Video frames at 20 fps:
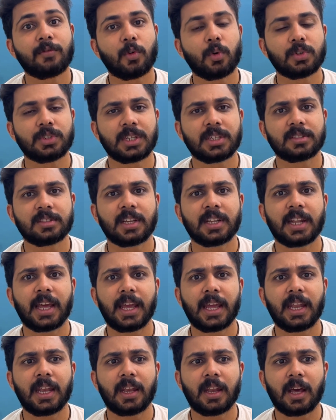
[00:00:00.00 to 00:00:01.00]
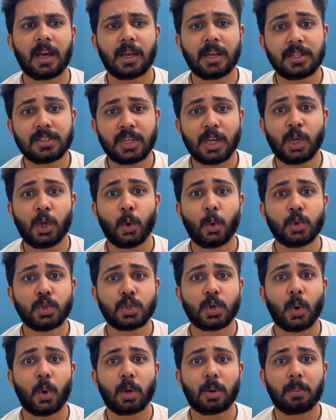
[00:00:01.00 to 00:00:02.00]
four sixty-nine, it's a huge
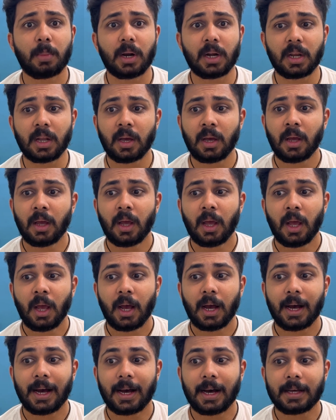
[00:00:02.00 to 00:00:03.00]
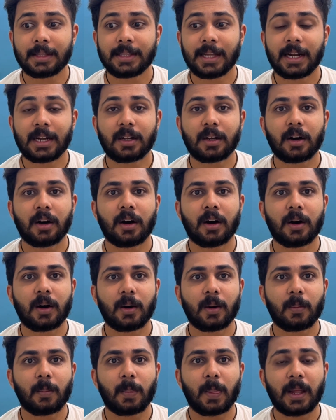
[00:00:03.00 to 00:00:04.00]
score, but uh, that
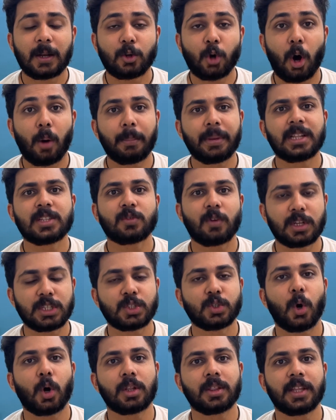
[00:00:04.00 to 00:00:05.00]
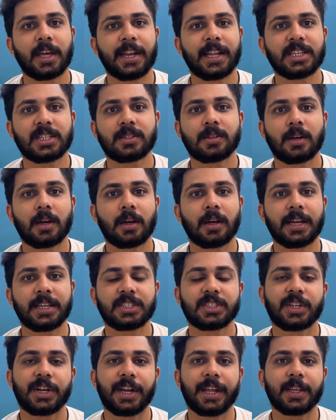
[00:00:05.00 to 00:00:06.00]
uh, dominance was not there
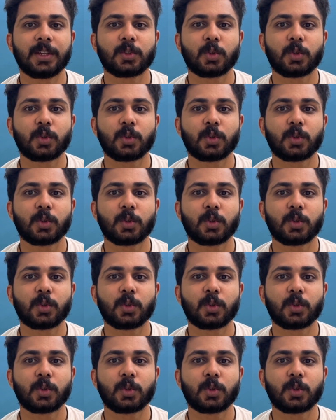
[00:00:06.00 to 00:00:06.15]
yesterday.